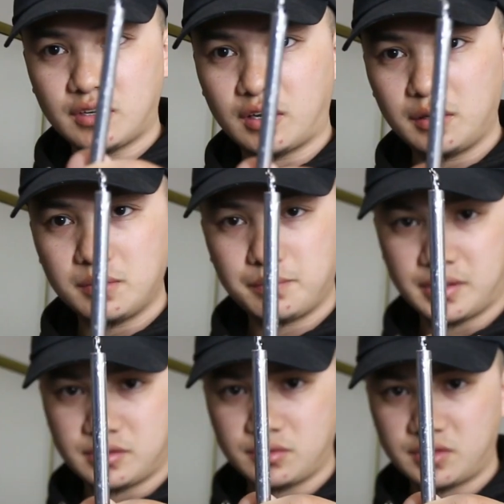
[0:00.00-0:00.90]
are
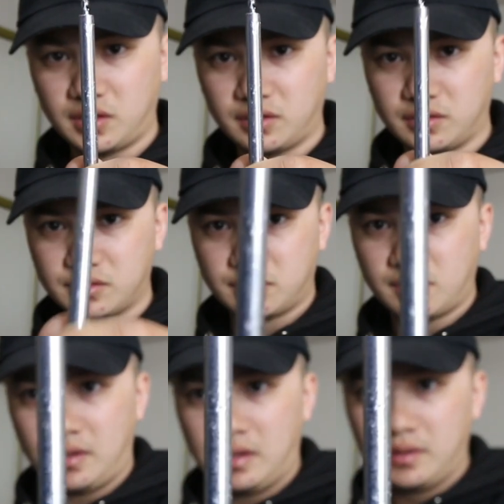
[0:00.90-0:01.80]
pencil sinkers.
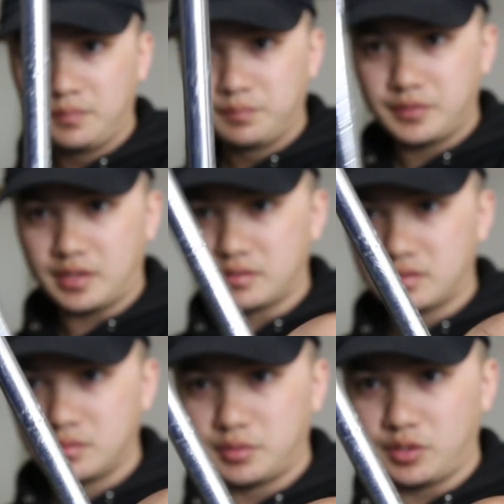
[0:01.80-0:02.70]

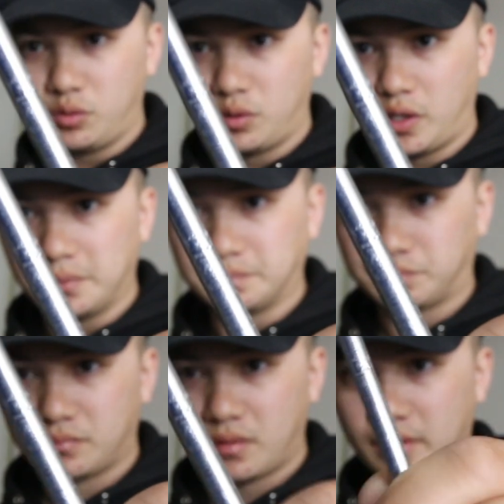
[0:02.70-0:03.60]
Yes, pretty cool, right?
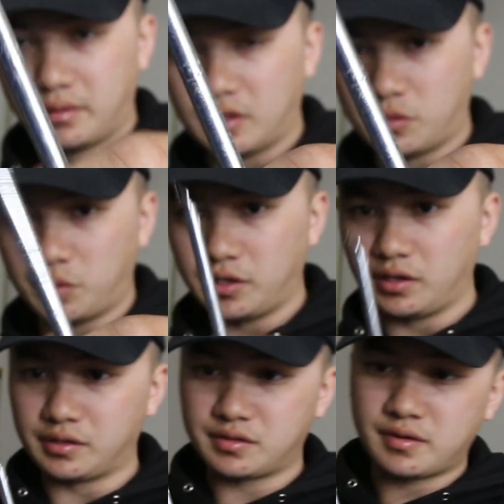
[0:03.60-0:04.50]
That's what it
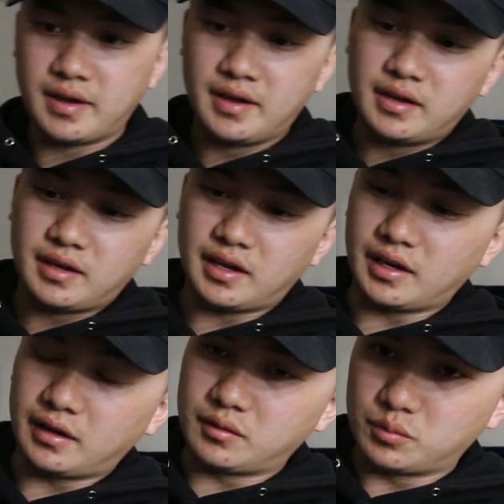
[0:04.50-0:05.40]
is.
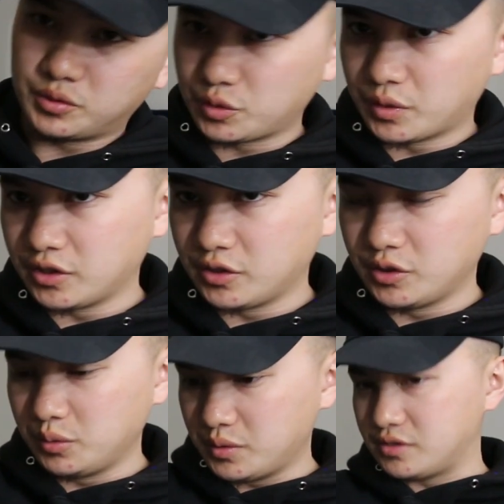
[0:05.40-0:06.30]
And what you want to
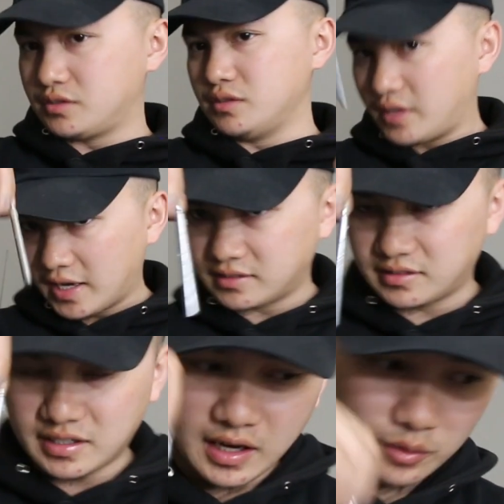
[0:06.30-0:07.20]
do is you cast this
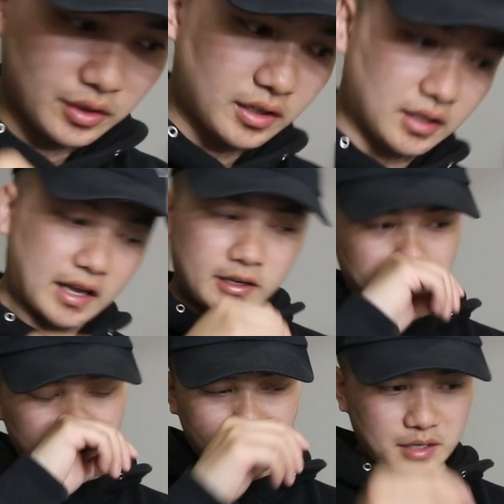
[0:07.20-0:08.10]
thing out there. I
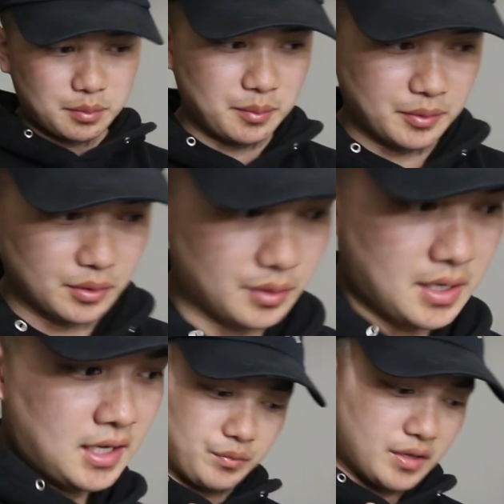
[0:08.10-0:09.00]
know a lot of people
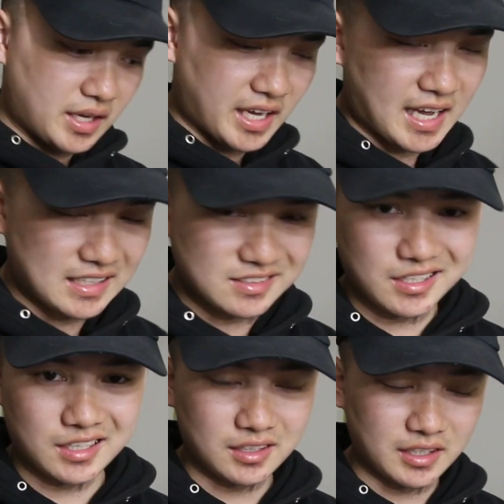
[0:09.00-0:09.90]
cast
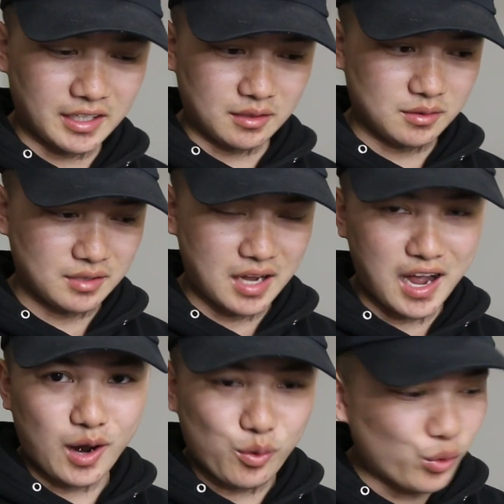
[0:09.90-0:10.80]
kind of like
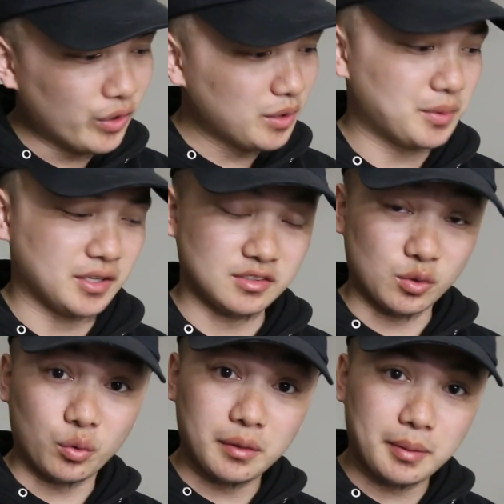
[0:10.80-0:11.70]
awkward because they're
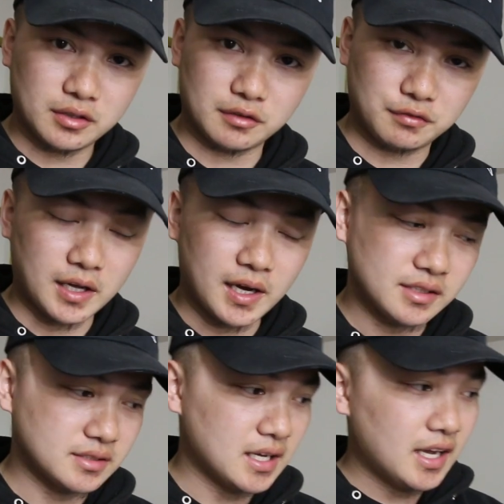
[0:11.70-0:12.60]
worried about their
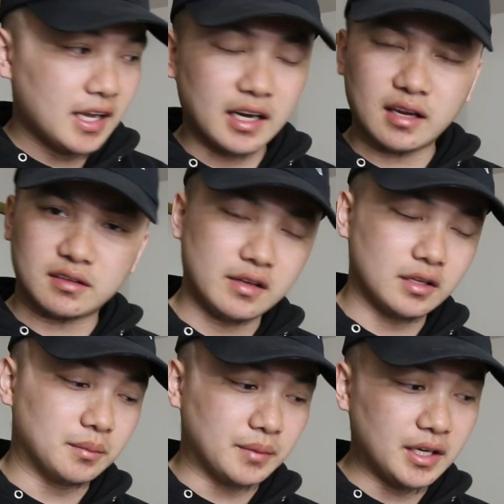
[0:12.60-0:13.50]
flies, and I tell
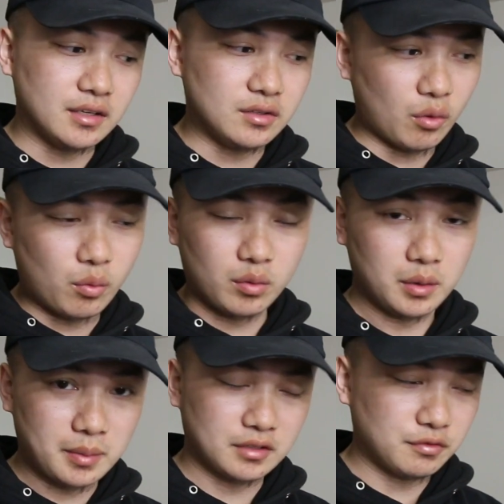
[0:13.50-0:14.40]
them, hey, don't worry
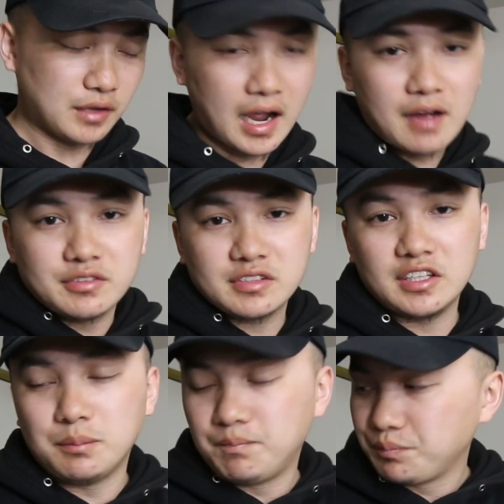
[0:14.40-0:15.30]
about the fly.
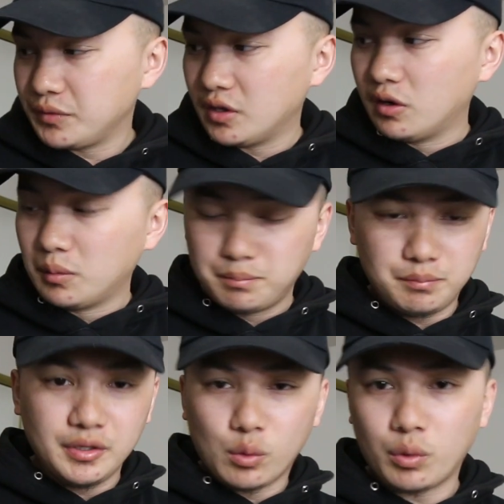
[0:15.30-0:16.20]
Obviously, you know,
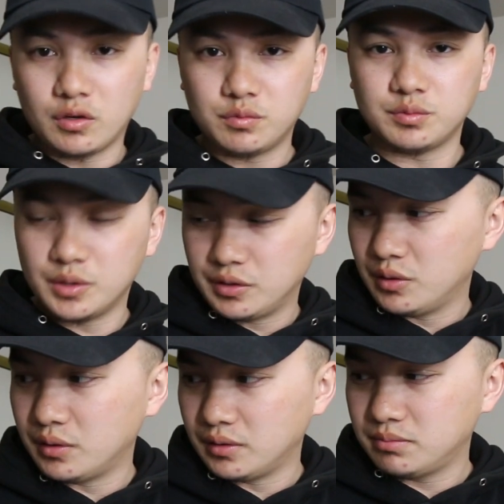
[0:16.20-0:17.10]
be aware of what
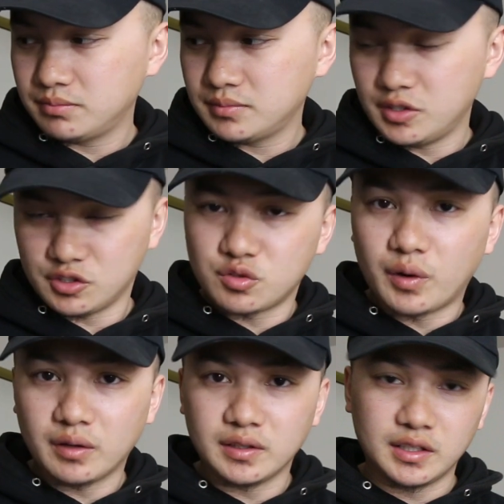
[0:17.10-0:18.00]
your
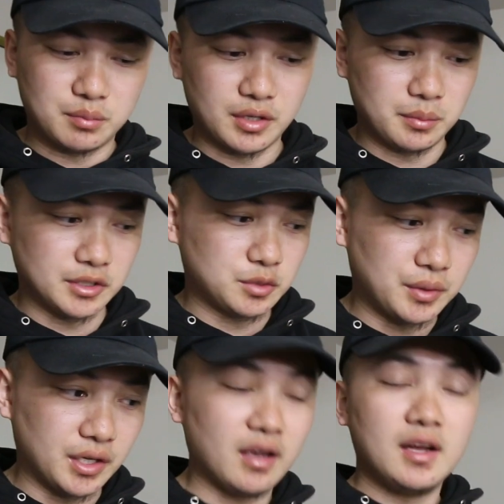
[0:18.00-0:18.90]
surrounding pretty much,
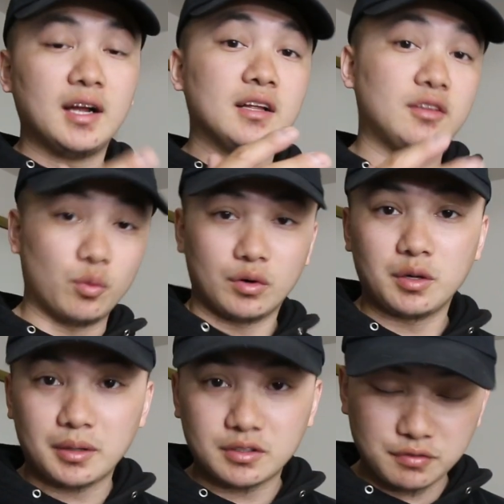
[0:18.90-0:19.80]
but don't worry
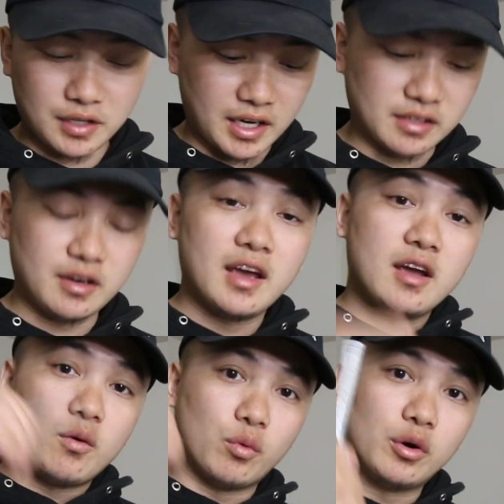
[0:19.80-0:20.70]
about the fly.
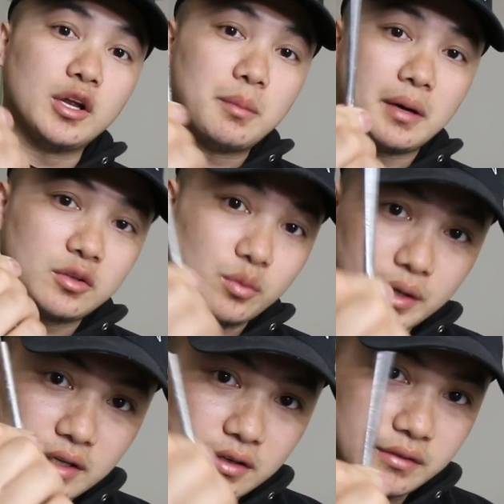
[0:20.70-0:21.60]
Worry about the
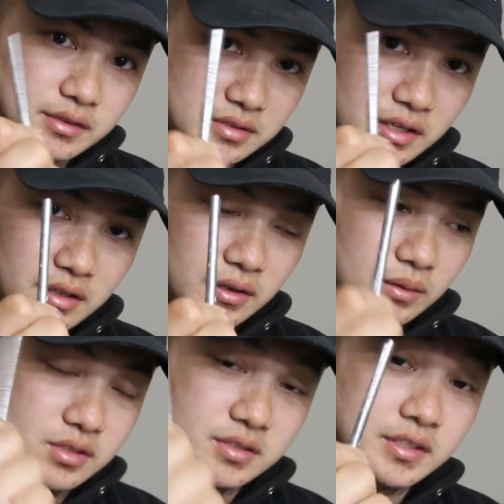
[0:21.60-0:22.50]
weight of the sinker.
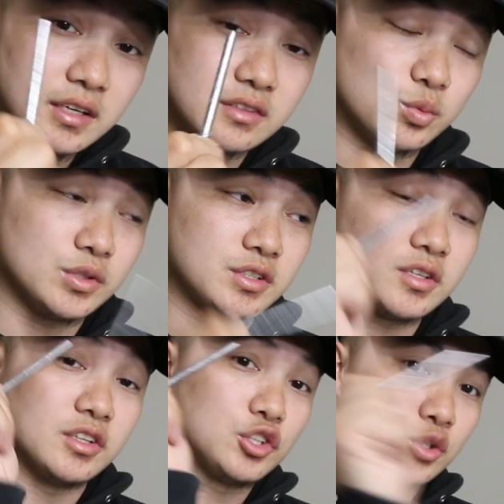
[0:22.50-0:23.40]
The sinker is what's
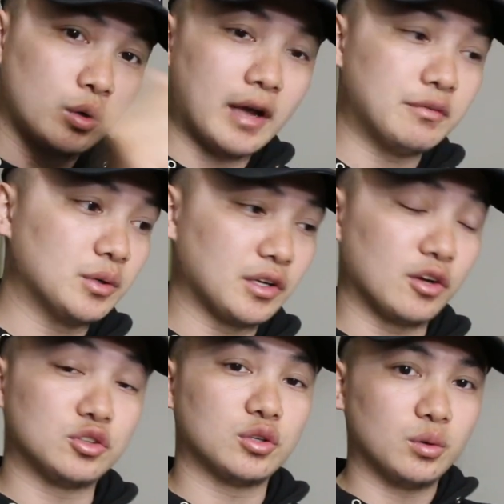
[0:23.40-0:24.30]
going to travel and
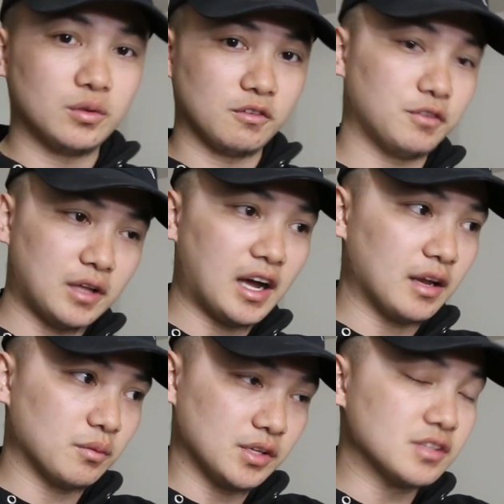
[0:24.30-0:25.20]
control the fly
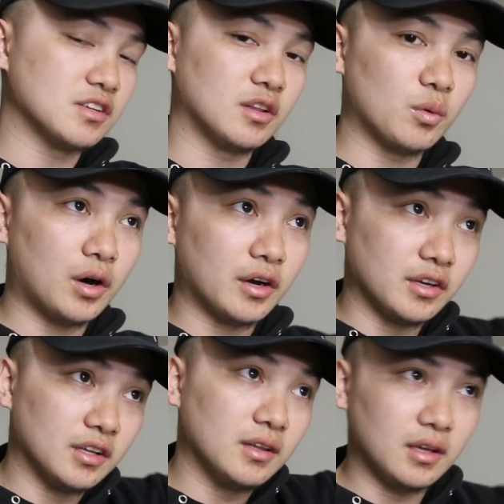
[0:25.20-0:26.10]
when it's in the water,
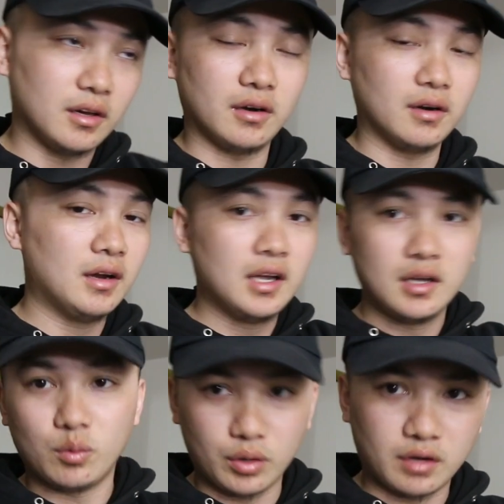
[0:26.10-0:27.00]
in the air,
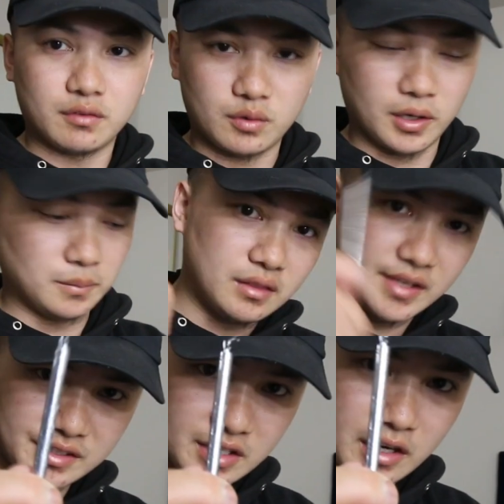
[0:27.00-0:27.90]
whatever, right?
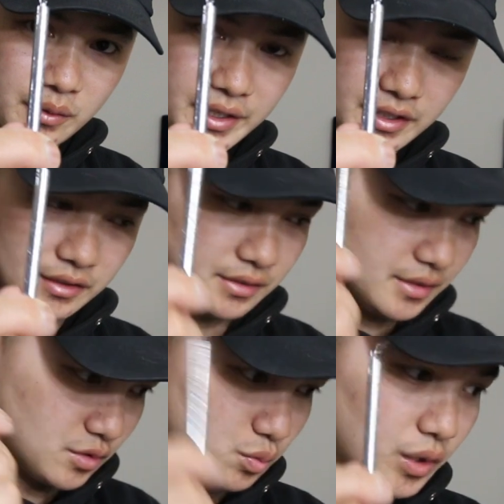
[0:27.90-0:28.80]
This guy right here
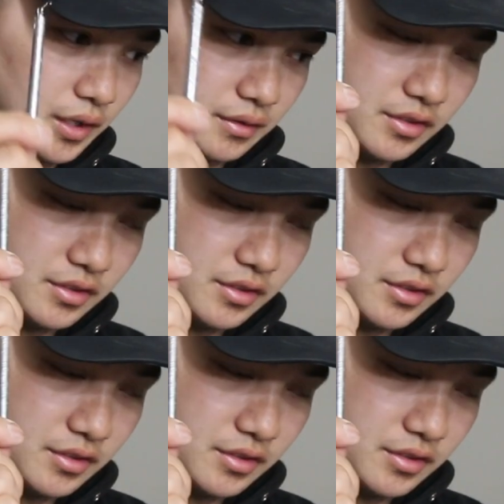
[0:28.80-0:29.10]
is what